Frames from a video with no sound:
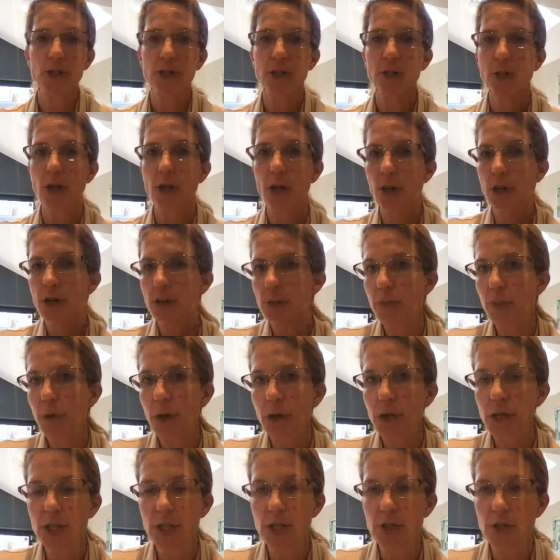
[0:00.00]
Oats
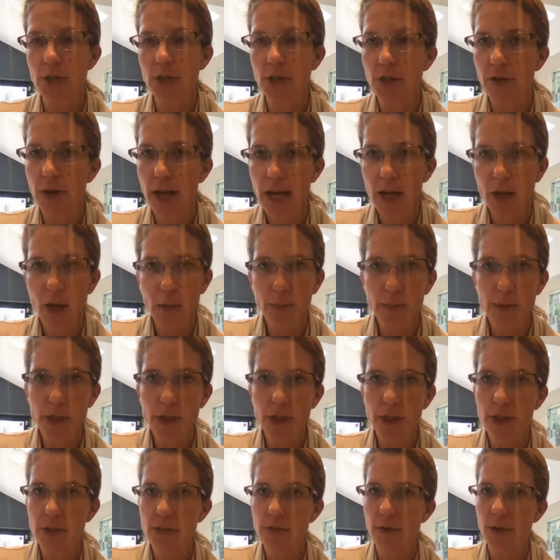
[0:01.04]
porridge is a great
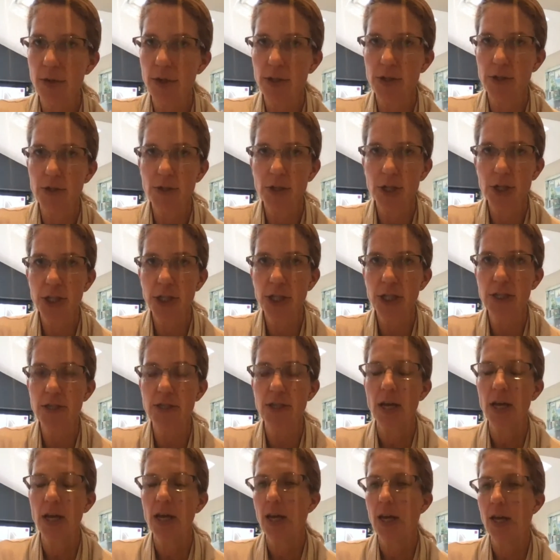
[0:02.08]
option. It's very nutritious.
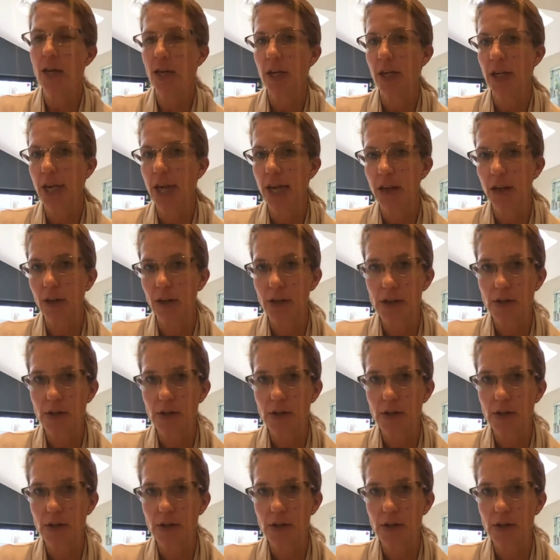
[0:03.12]
You can add lots of